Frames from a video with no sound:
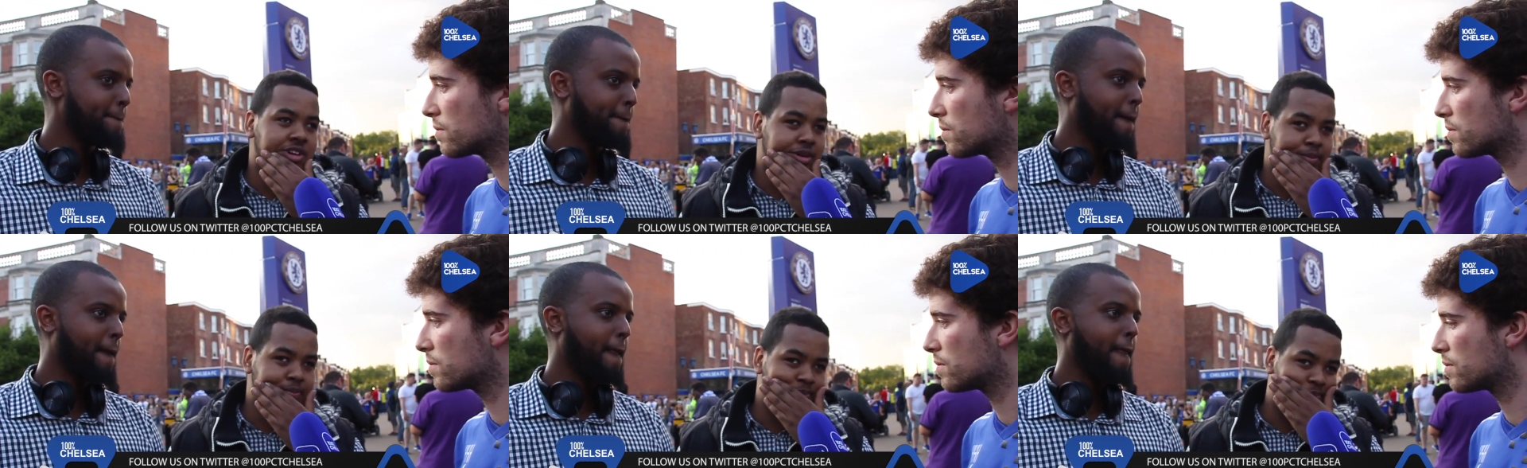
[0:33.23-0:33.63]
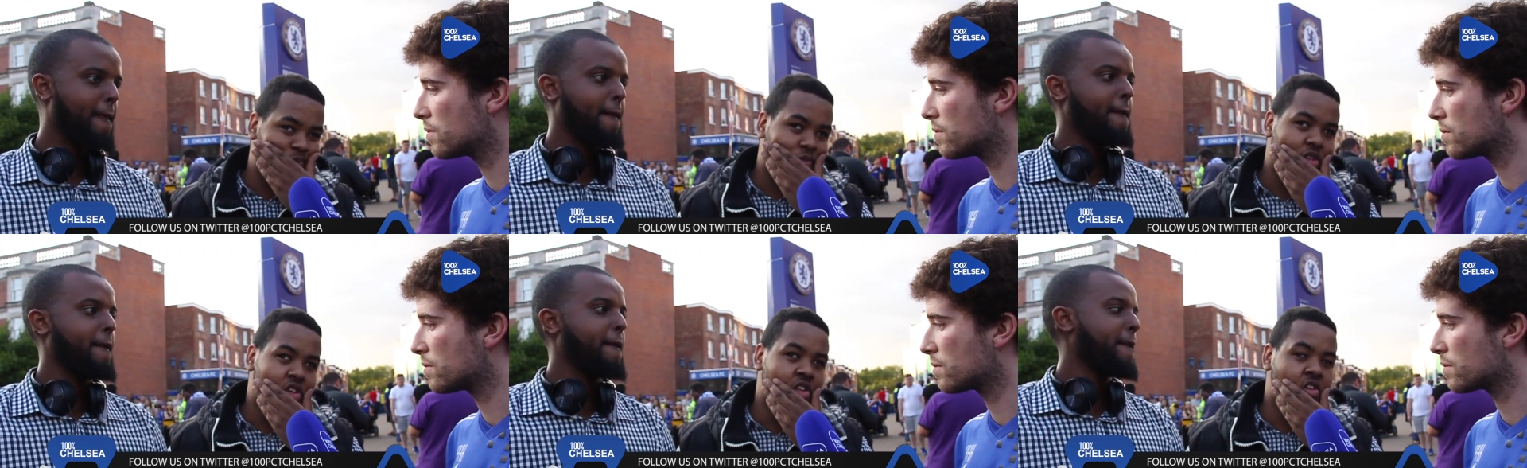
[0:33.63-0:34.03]
Speaker 1: you
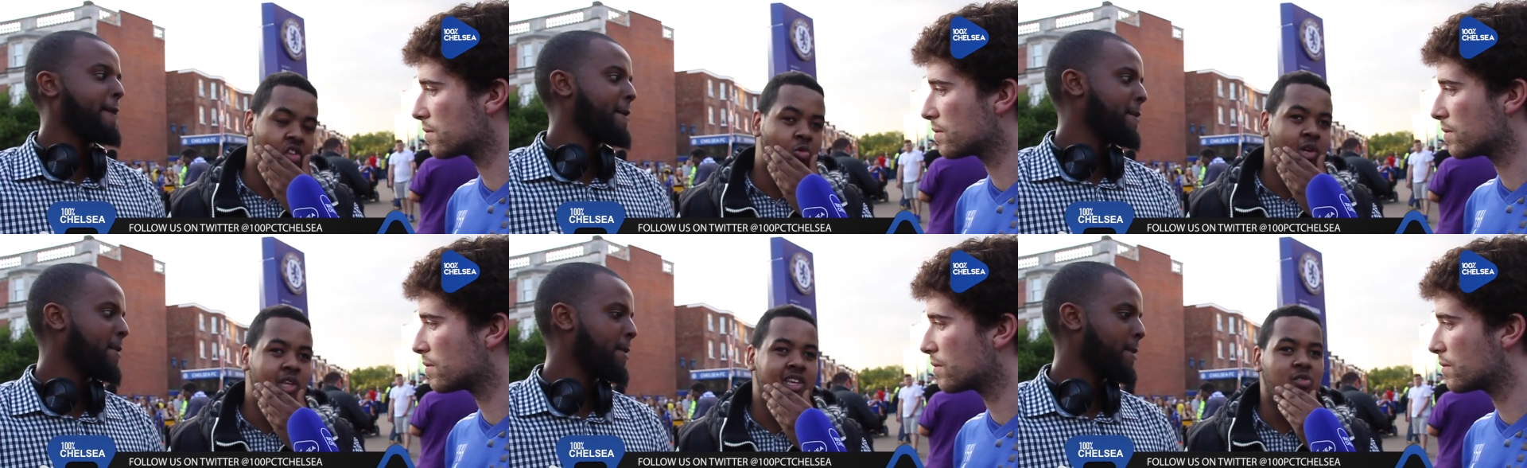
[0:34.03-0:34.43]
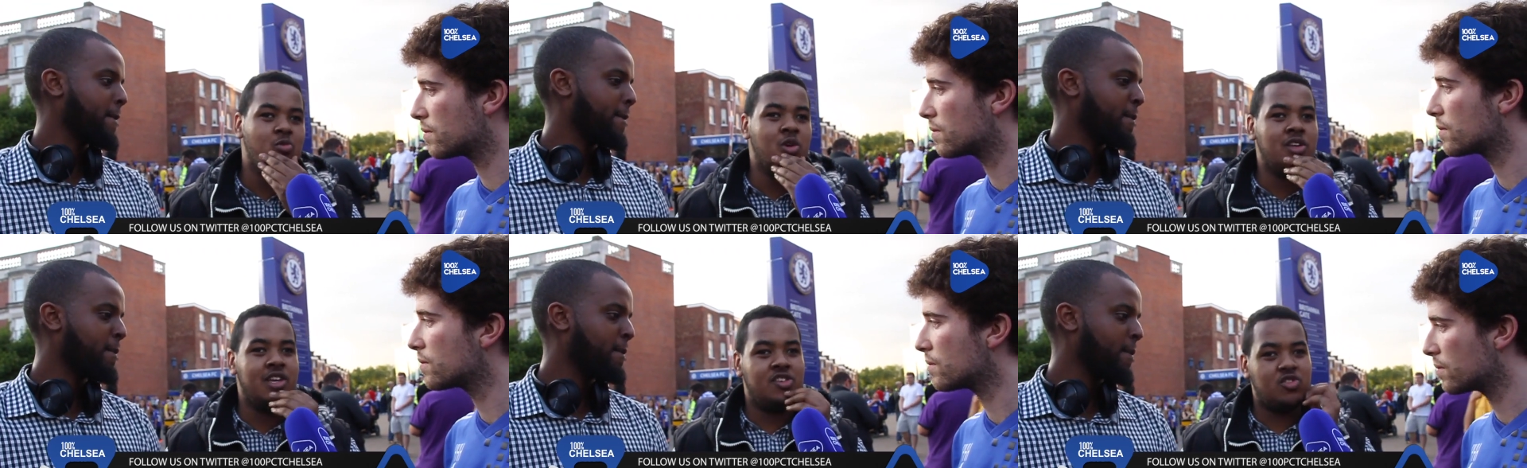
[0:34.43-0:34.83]
know, the
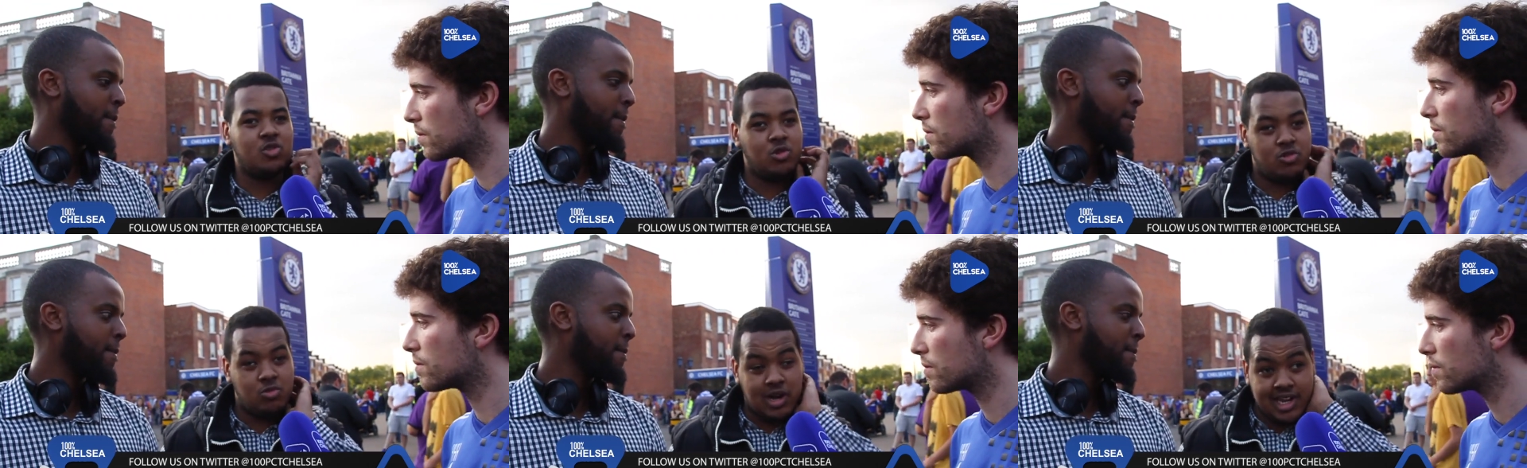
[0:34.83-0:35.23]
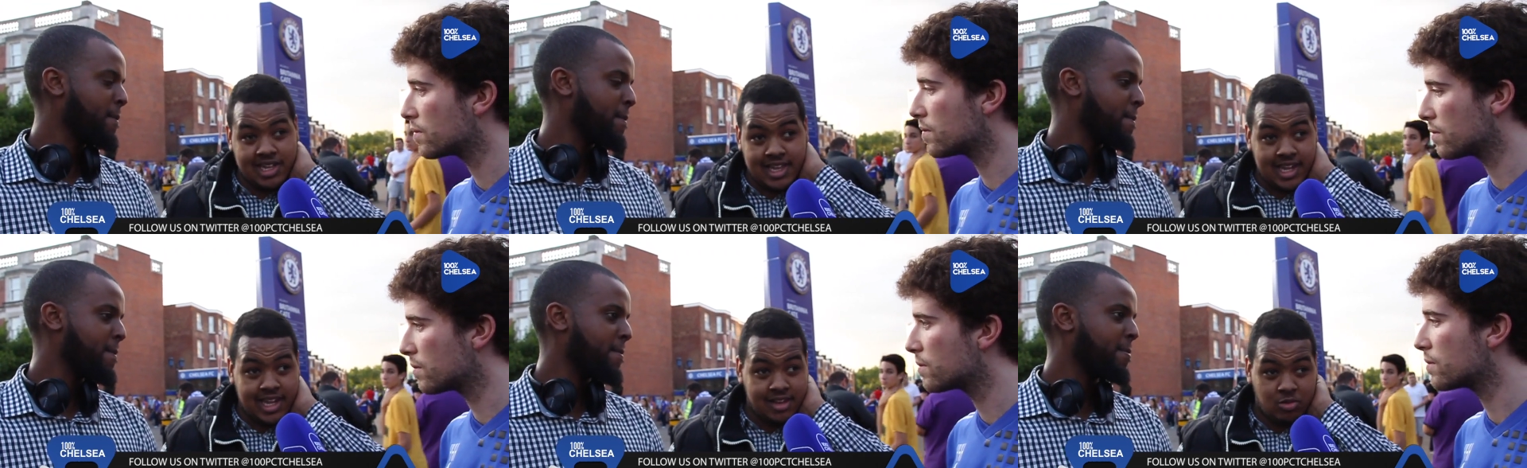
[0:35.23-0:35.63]
William scored right
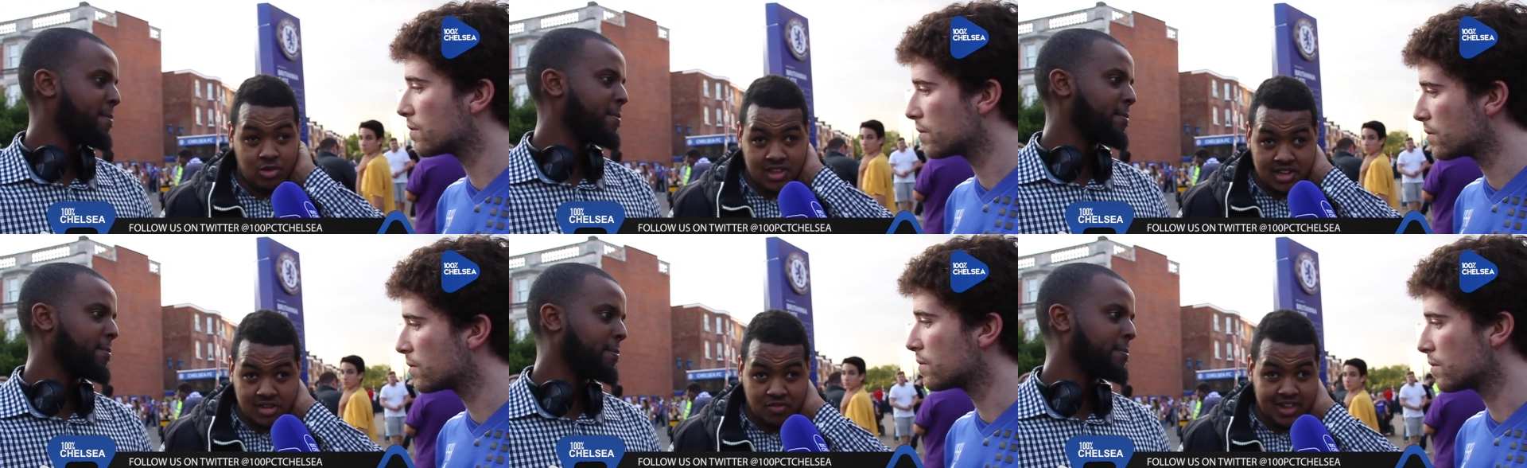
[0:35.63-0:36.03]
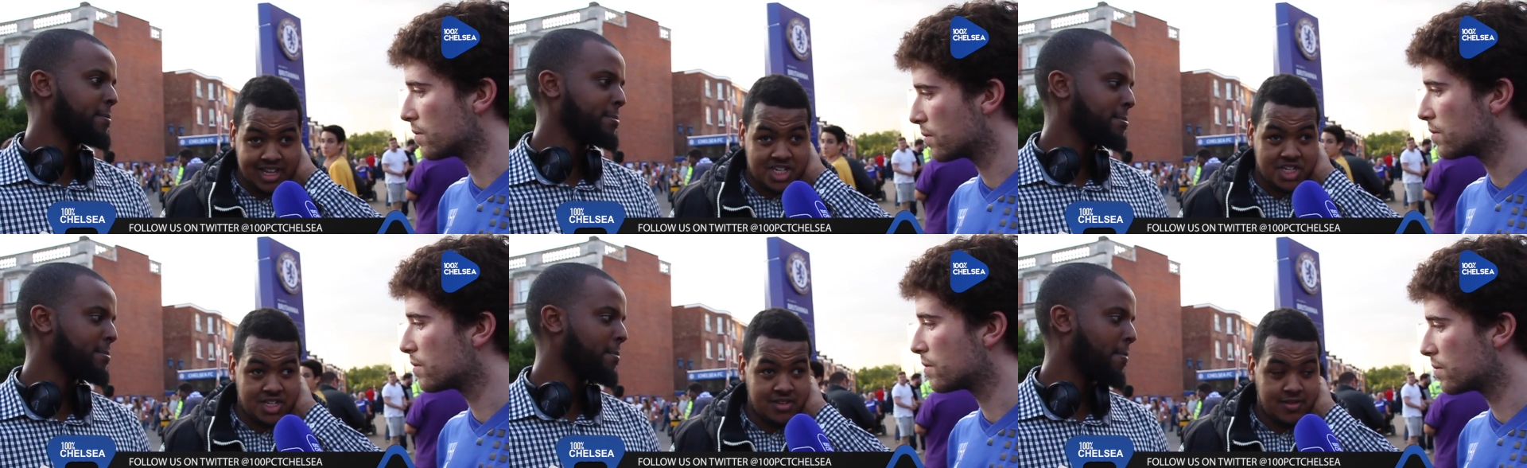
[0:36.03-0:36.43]
in the end with the
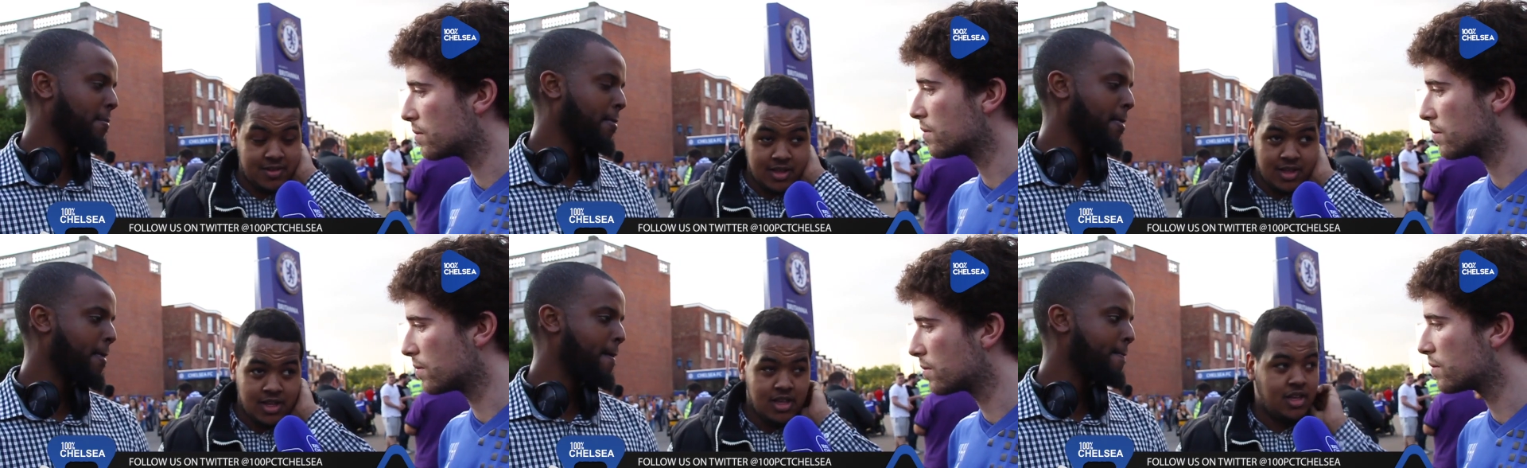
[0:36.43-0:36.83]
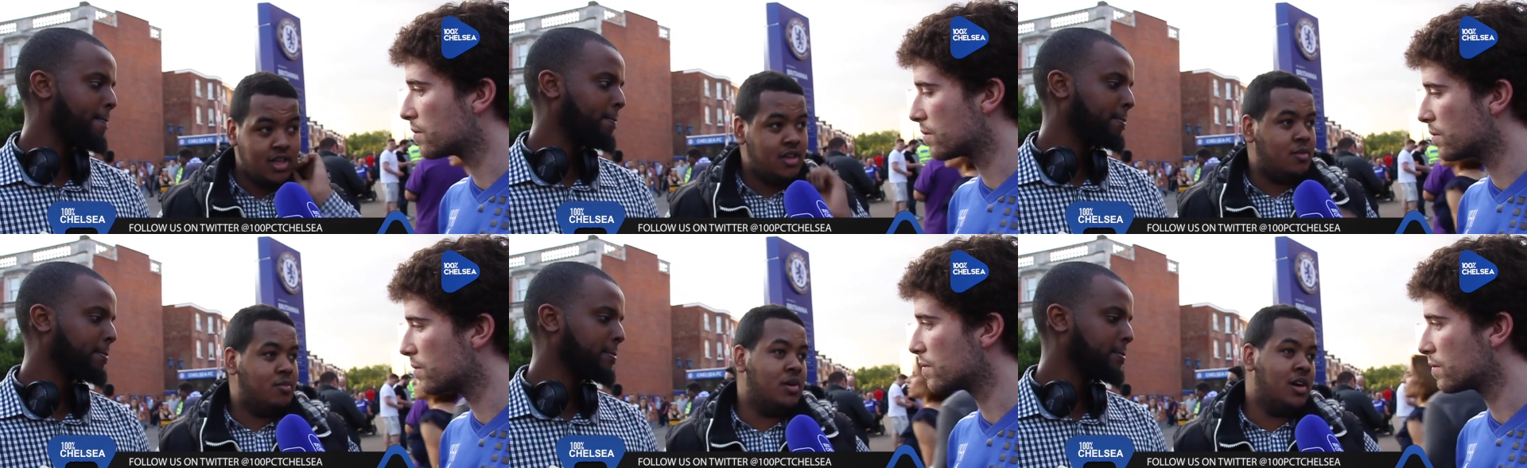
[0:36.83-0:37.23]
deflection.
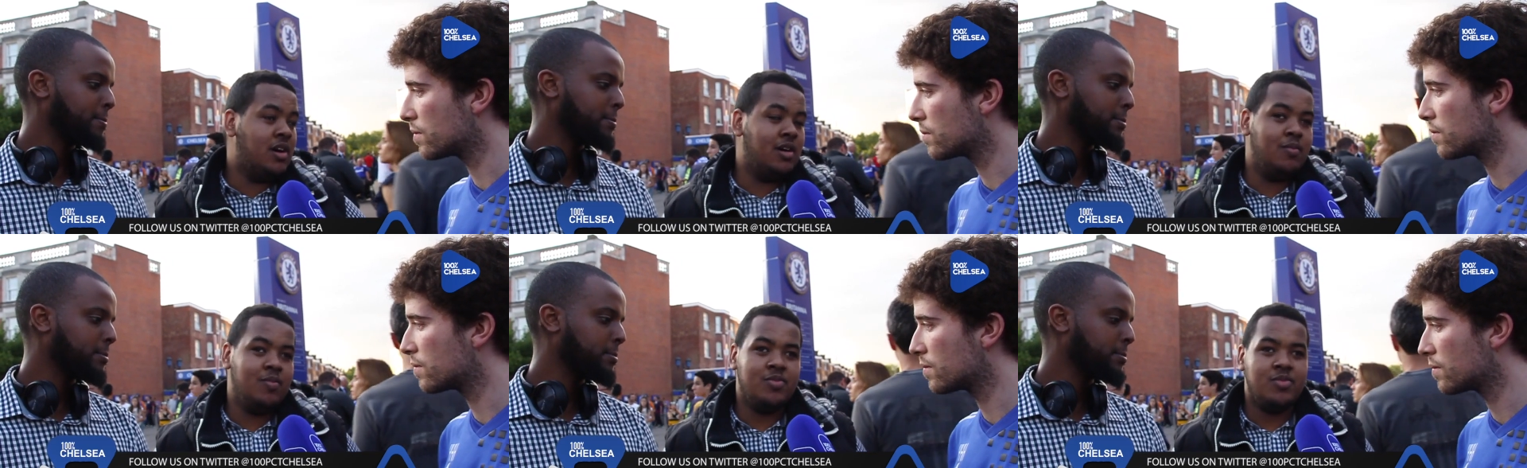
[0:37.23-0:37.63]
But